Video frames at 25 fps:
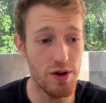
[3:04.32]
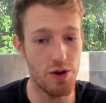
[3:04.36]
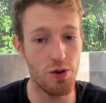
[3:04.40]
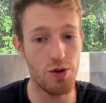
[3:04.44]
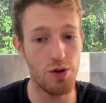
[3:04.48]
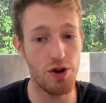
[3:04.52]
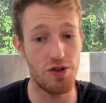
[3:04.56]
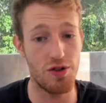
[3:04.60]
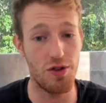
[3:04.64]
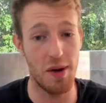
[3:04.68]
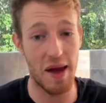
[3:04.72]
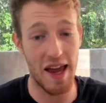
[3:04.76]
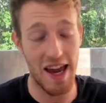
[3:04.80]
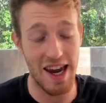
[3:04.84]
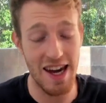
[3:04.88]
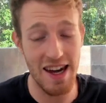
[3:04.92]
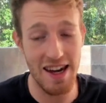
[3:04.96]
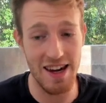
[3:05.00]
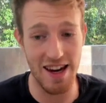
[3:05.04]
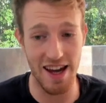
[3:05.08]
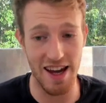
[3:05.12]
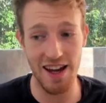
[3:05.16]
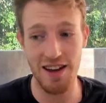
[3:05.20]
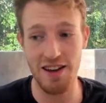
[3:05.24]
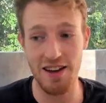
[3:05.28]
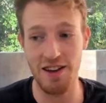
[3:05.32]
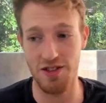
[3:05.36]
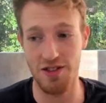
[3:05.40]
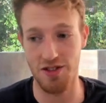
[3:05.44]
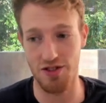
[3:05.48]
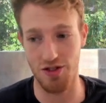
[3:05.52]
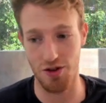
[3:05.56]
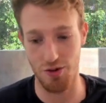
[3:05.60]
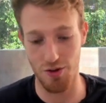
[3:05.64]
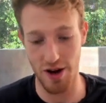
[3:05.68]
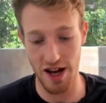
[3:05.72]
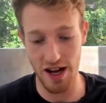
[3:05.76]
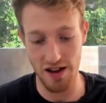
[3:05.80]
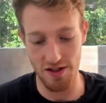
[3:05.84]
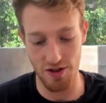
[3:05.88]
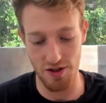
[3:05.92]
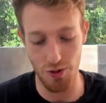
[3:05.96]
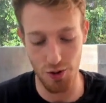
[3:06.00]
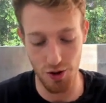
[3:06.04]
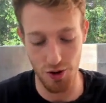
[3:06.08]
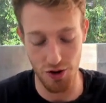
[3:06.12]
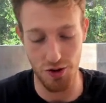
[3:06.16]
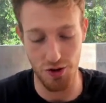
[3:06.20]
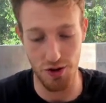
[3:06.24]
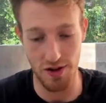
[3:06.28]
order to index, right, in
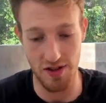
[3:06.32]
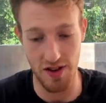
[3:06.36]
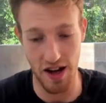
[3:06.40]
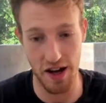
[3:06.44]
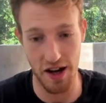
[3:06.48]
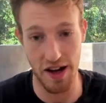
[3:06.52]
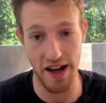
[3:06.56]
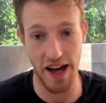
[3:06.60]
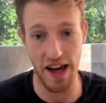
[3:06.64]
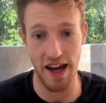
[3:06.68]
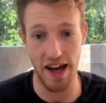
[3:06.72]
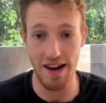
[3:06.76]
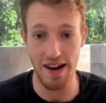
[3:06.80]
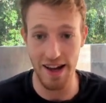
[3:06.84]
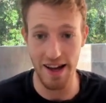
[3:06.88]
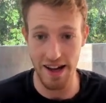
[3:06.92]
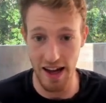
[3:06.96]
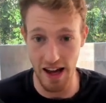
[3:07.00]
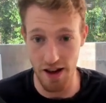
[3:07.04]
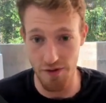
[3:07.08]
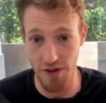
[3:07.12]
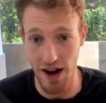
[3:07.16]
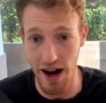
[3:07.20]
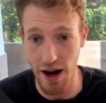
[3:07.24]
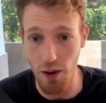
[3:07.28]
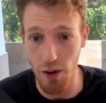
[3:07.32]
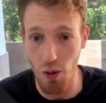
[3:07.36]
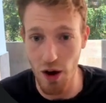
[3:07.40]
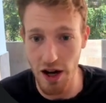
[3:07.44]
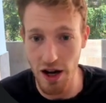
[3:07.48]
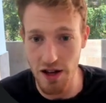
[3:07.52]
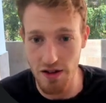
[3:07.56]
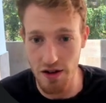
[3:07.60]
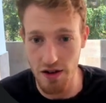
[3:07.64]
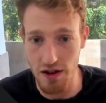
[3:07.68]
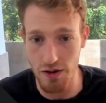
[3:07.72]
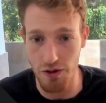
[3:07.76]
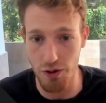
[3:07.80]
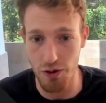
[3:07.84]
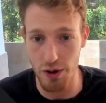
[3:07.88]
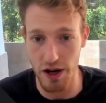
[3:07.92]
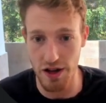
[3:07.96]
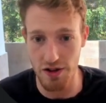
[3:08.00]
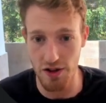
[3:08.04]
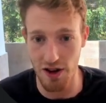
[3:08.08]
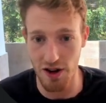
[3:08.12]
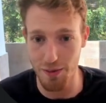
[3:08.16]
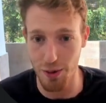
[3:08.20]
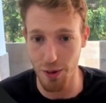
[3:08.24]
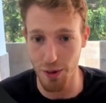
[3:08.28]
order to say, okay, like if I wanted, for
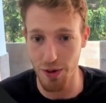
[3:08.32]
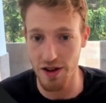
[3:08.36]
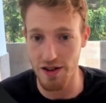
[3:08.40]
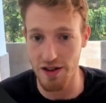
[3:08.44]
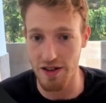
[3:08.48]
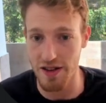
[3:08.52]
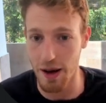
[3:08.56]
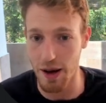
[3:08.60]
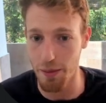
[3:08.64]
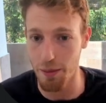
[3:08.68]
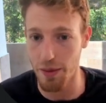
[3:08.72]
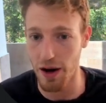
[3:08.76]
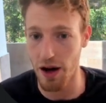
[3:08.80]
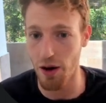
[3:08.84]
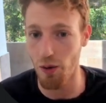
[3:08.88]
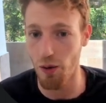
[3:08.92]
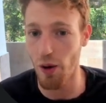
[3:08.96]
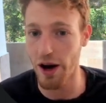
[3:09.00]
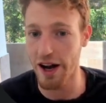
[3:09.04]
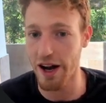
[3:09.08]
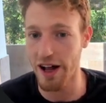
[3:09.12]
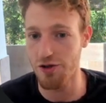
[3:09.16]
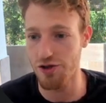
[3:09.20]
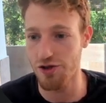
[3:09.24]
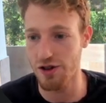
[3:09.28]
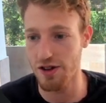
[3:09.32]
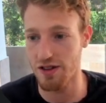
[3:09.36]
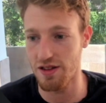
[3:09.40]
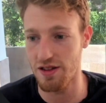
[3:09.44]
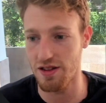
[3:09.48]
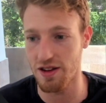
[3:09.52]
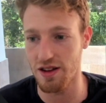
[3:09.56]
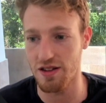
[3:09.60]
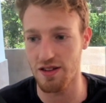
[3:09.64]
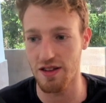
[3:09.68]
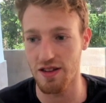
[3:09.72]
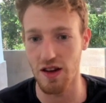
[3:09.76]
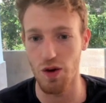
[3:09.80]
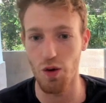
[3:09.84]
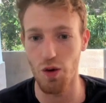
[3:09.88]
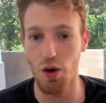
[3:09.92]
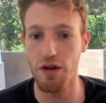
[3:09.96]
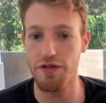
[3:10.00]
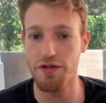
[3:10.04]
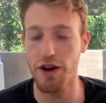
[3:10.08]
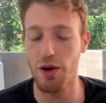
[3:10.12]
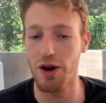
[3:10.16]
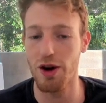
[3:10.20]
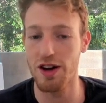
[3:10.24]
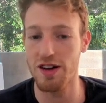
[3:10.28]
example, this number, 160, or
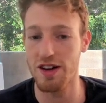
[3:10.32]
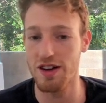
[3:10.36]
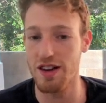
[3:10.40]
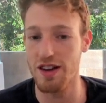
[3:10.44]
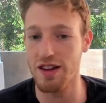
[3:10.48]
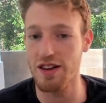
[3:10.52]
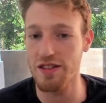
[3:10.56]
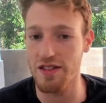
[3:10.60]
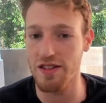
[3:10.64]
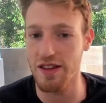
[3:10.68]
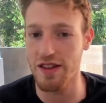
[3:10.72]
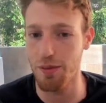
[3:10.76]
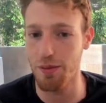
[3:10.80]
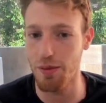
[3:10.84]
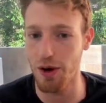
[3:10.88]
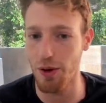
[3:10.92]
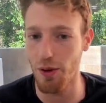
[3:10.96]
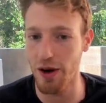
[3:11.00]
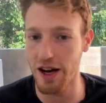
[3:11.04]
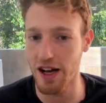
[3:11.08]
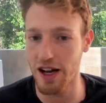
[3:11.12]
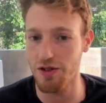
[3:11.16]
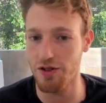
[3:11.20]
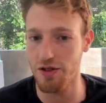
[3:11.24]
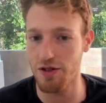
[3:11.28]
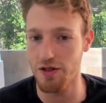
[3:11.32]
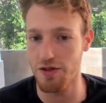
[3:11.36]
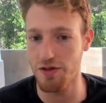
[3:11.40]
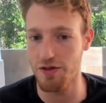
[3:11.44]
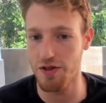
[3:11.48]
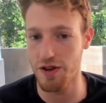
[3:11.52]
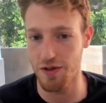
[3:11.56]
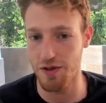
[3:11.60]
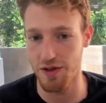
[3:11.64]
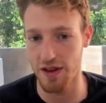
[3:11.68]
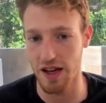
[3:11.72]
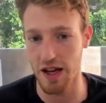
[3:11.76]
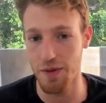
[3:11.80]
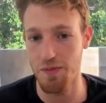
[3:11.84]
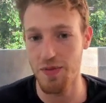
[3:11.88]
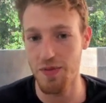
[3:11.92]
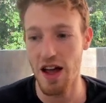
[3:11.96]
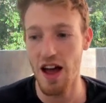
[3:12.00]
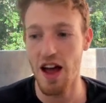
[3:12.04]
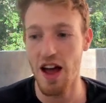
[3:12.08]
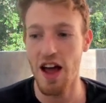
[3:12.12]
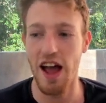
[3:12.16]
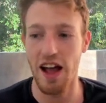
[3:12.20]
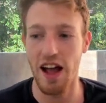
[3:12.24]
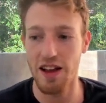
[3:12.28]
if I wanted this number, 150,
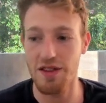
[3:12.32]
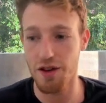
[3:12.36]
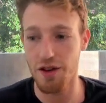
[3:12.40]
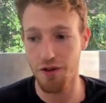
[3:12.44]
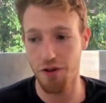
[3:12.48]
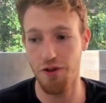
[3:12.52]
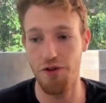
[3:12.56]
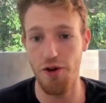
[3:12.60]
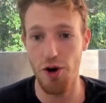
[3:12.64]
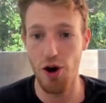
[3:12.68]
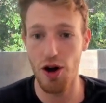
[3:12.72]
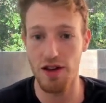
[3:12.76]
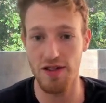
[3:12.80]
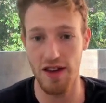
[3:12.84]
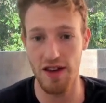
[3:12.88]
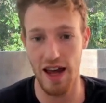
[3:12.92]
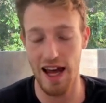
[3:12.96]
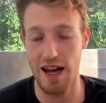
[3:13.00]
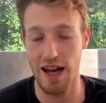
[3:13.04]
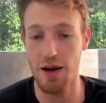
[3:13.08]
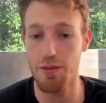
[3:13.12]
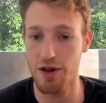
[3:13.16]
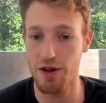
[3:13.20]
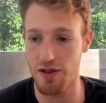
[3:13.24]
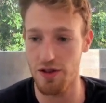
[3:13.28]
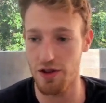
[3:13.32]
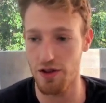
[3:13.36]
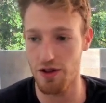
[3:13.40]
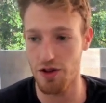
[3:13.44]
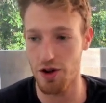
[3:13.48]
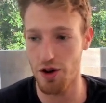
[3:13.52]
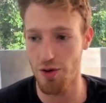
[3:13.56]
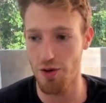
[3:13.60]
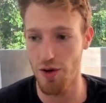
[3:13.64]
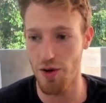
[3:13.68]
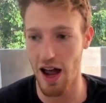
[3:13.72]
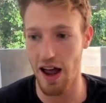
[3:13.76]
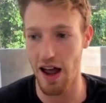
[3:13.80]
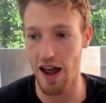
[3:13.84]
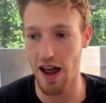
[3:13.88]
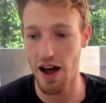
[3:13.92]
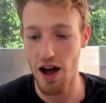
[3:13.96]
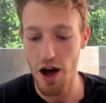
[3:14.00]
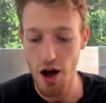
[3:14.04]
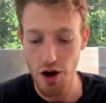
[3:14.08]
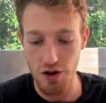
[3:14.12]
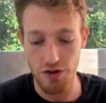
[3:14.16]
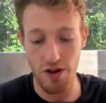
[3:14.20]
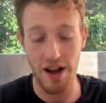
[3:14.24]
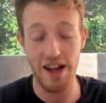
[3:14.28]
it's the first element in the array.
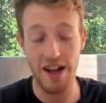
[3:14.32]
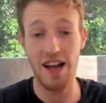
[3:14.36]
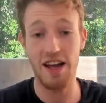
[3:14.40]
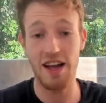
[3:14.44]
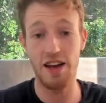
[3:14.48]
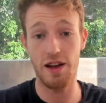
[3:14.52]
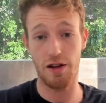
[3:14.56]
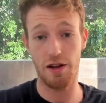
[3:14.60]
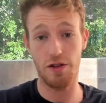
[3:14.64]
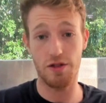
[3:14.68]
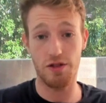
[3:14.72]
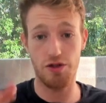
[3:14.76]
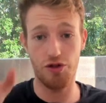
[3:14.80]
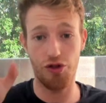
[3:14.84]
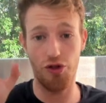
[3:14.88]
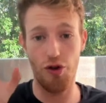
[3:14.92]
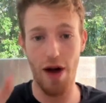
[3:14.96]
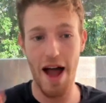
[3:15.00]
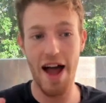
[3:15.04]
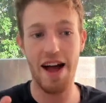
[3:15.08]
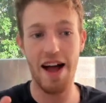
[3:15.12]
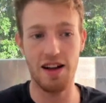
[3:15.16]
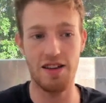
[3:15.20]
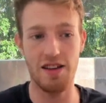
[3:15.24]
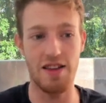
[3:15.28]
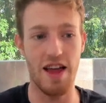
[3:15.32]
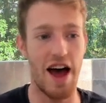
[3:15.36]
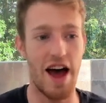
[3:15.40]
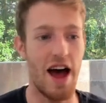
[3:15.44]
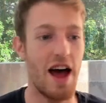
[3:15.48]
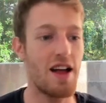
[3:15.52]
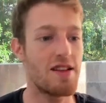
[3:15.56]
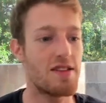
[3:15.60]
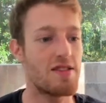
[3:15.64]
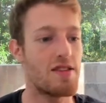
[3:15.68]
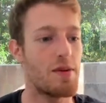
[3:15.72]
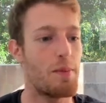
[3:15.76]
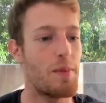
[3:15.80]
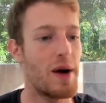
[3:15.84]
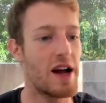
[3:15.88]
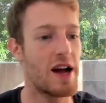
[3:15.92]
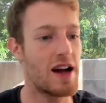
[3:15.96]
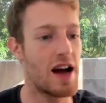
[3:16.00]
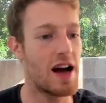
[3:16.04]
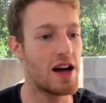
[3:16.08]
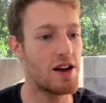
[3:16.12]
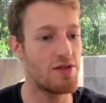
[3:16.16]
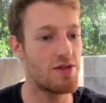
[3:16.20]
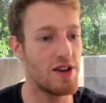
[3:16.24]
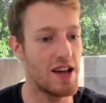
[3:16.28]
So I can extract that by
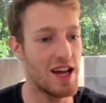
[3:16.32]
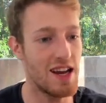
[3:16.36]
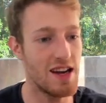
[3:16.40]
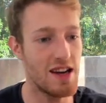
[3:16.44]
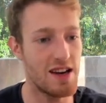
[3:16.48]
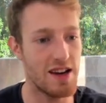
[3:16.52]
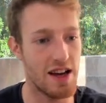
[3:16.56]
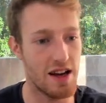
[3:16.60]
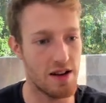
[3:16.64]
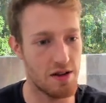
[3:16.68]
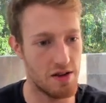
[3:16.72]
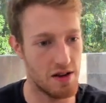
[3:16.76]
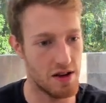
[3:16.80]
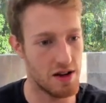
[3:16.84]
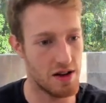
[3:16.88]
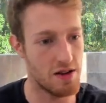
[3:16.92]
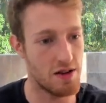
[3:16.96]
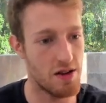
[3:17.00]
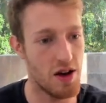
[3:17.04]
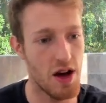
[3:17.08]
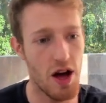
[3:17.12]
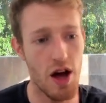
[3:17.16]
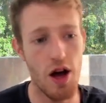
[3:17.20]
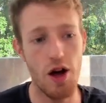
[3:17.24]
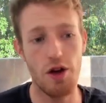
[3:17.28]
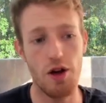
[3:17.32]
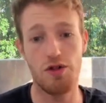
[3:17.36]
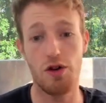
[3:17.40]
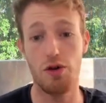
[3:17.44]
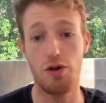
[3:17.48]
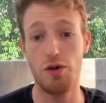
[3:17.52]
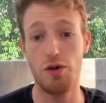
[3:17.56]
kind of indexing it. So